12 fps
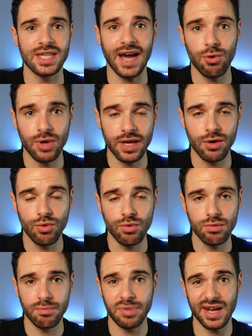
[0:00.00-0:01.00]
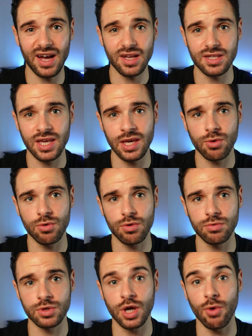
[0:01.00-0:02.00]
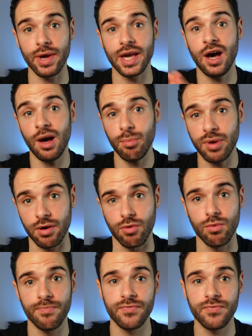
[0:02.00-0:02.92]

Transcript: downhill, plus equals going uphill.